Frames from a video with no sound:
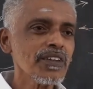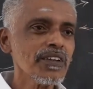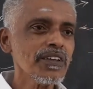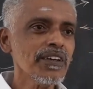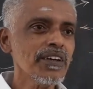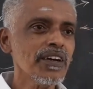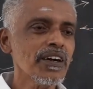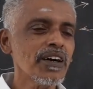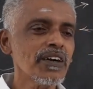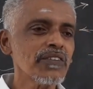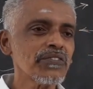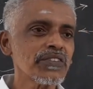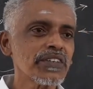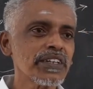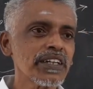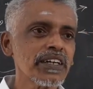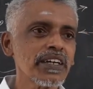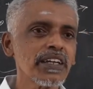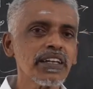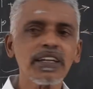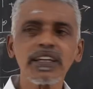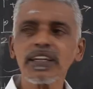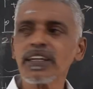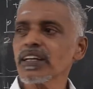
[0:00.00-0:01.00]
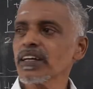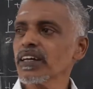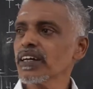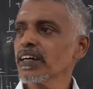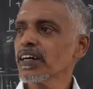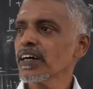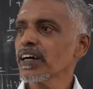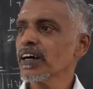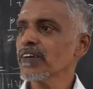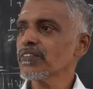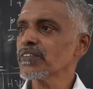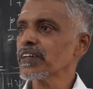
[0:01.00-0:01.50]
after
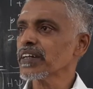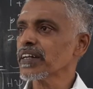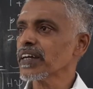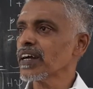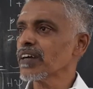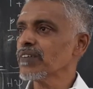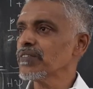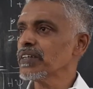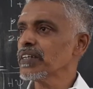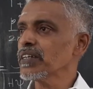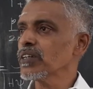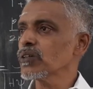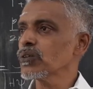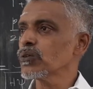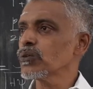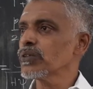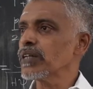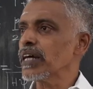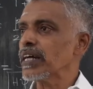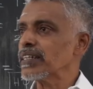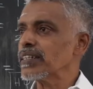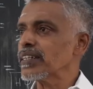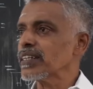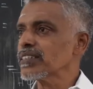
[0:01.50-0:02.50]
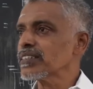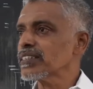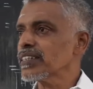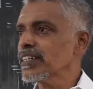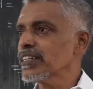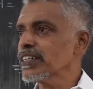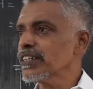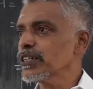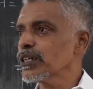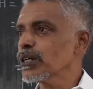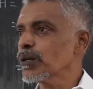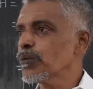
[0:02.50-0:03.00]
having good
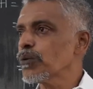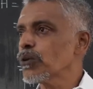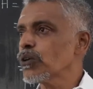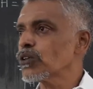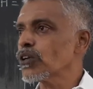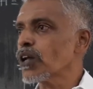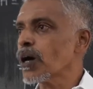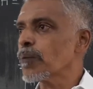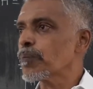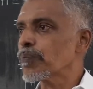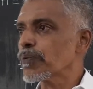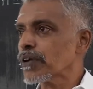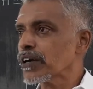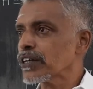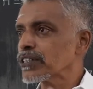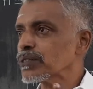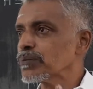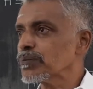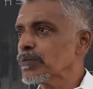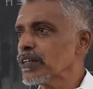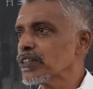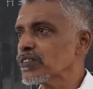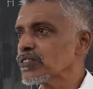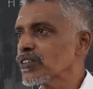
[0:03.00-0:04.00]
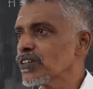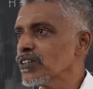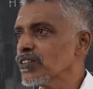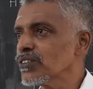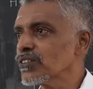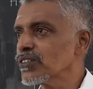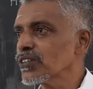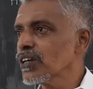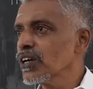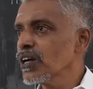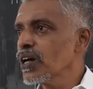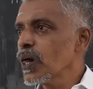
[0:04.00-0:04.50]
understanding about approximations,
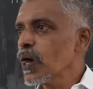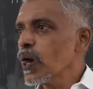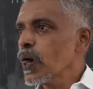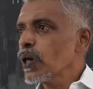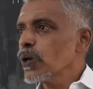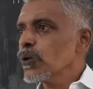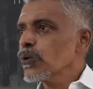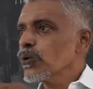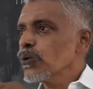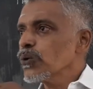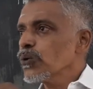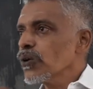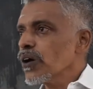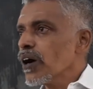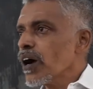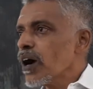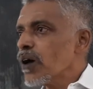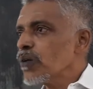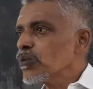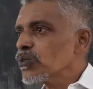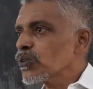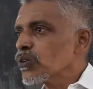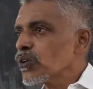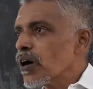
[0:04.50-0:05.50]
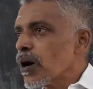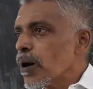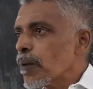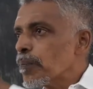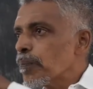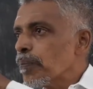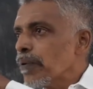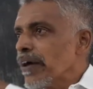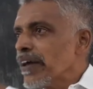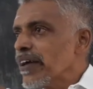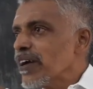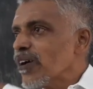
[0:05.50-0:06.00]
you have to
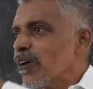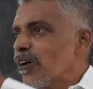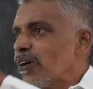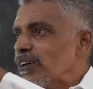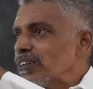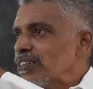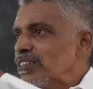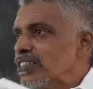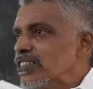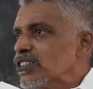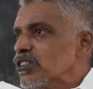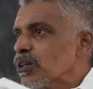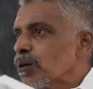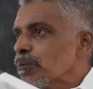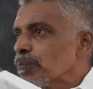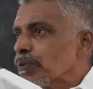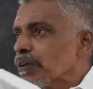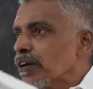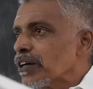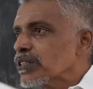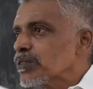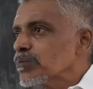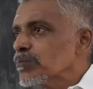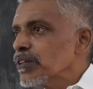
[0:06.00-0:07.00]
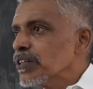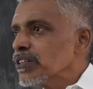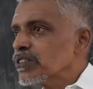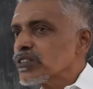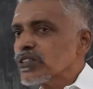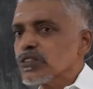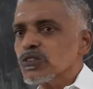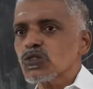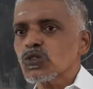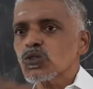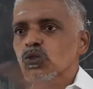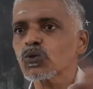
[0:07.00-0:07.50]
apply all these
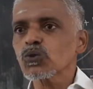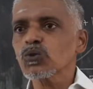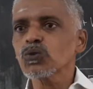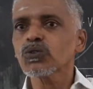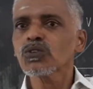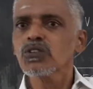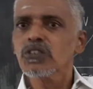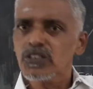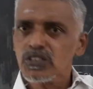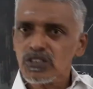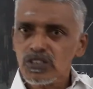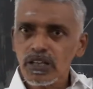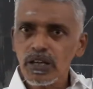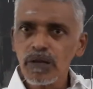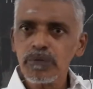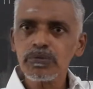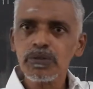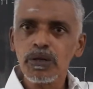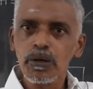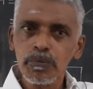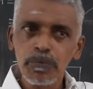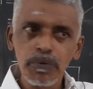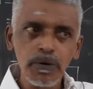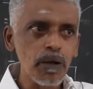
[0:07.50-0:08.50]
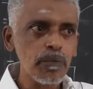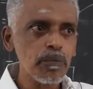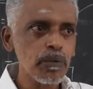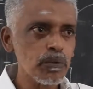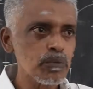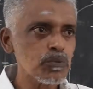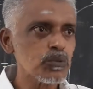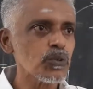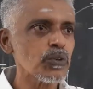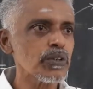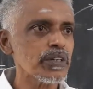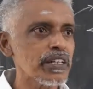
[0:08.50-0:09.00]
approximations to these types of
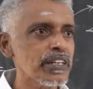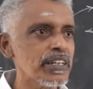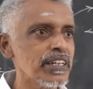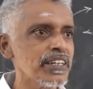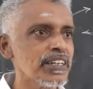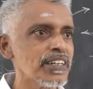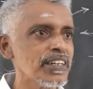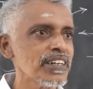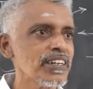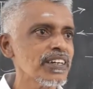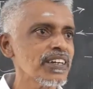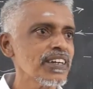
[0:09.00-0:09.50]
problems only.